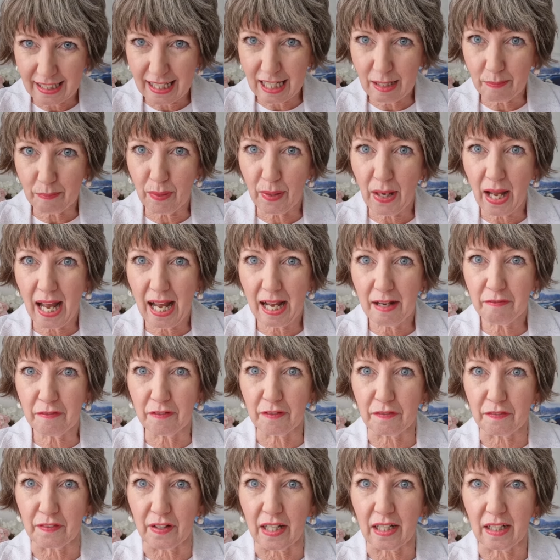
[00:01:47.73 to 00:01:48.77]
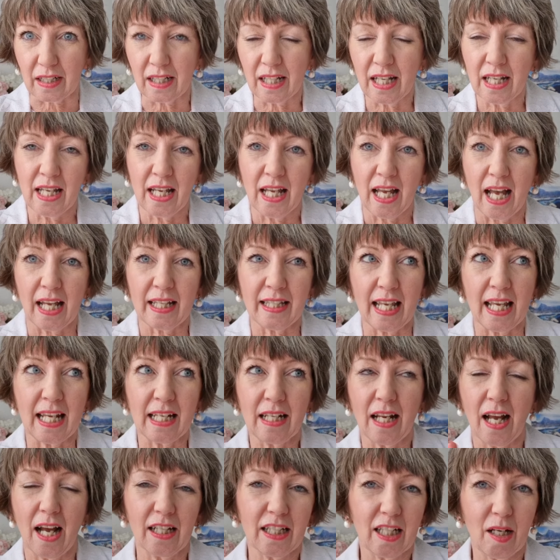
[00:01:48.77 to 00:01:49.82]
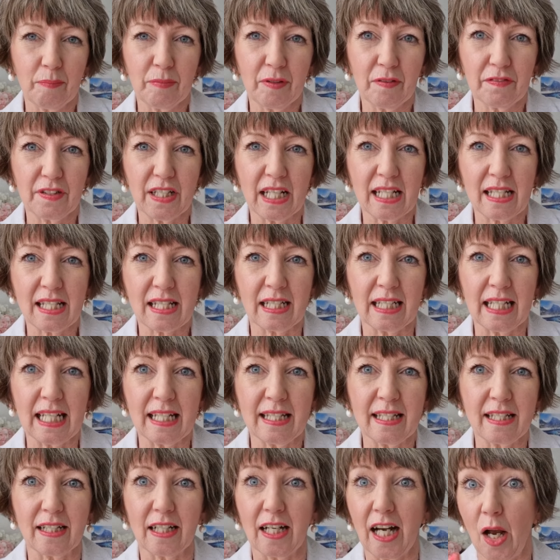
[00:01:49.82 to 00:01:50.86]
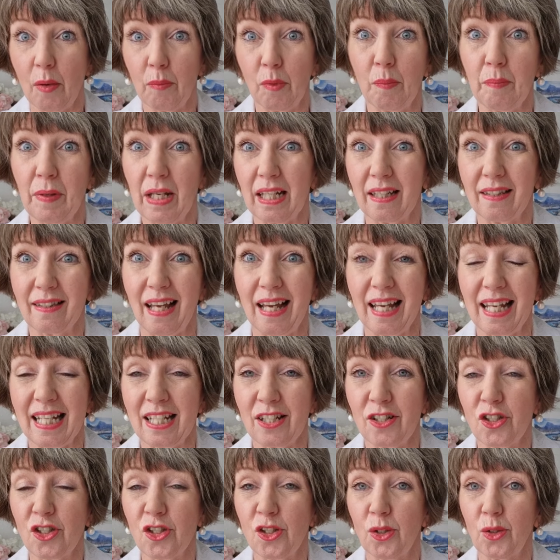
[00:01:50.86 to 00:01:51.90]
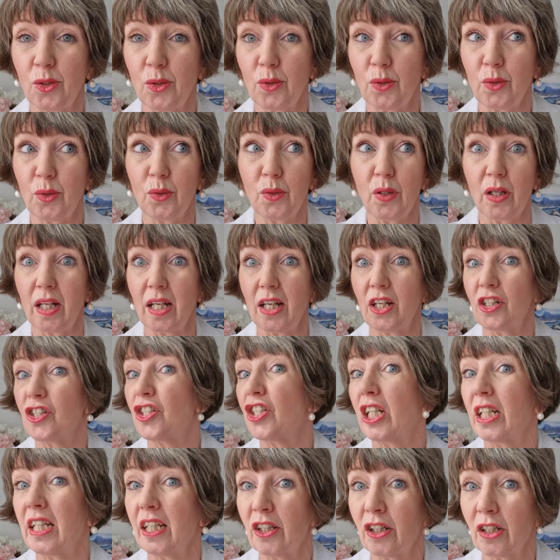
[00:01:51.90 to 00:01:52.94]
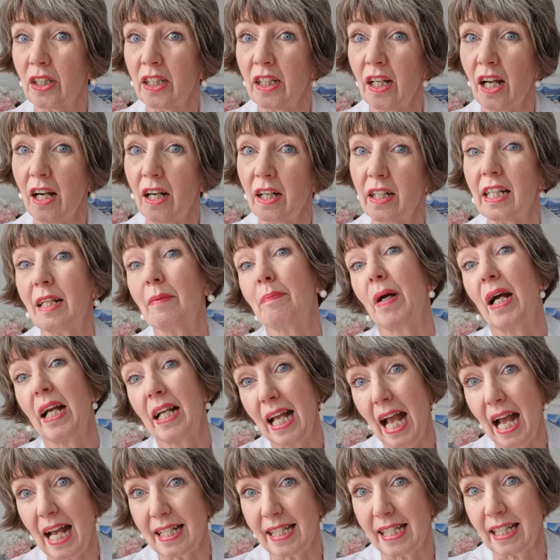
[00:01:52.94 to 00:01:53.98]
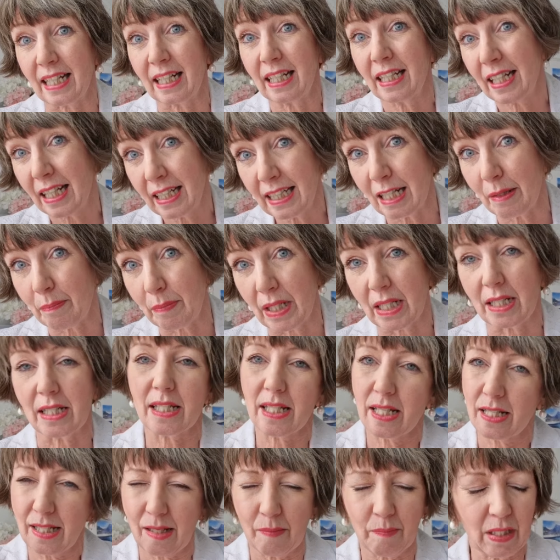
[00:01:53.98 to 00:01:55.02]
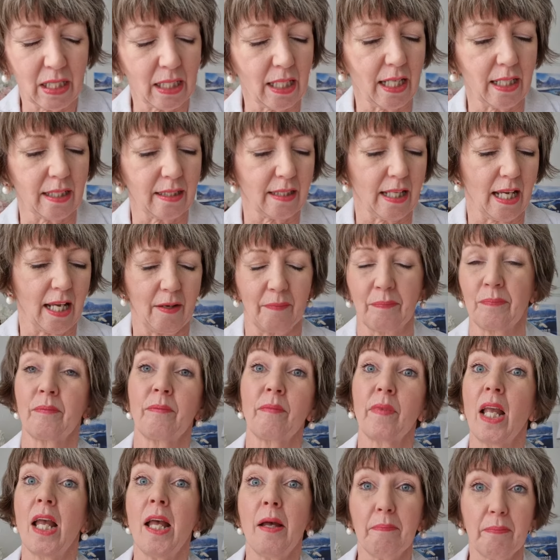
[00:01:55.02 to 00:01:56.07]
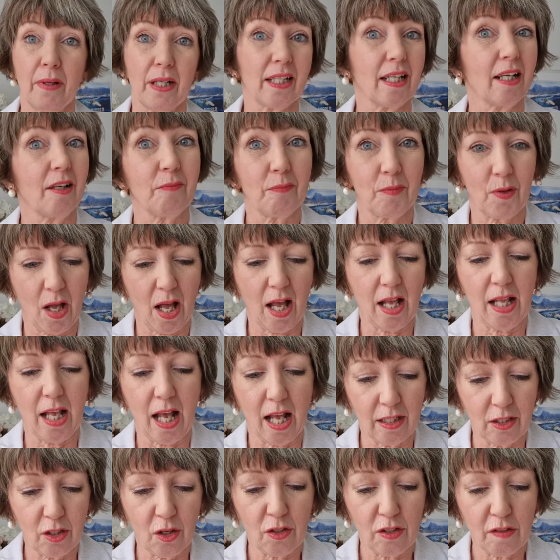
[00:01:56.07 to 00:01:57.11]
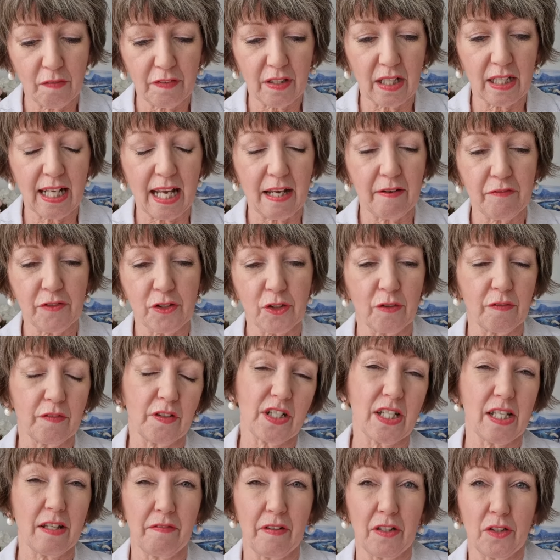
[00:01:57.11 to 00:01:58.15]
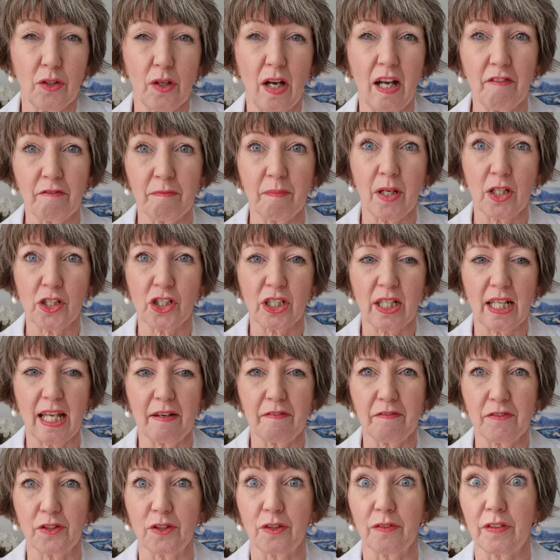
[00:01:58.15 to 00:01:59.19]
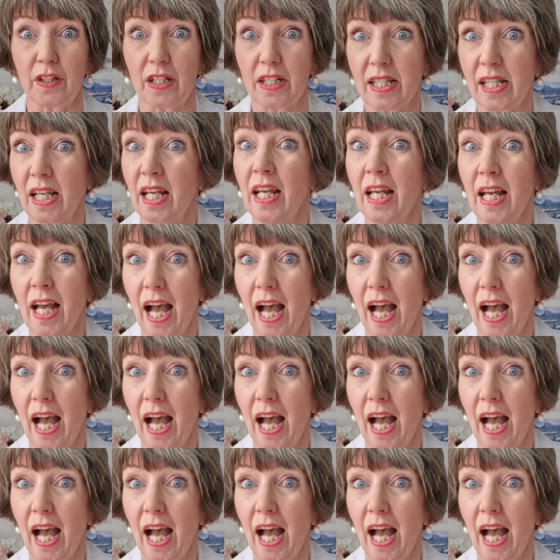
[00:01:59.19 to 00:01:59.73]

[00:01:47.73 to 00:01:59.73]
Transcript: keep half of it. And then a couple of days later, I will make that into chili con carne by adding kidney beans, something like that. But a lot of the leftovers, if I don't have much leftovers,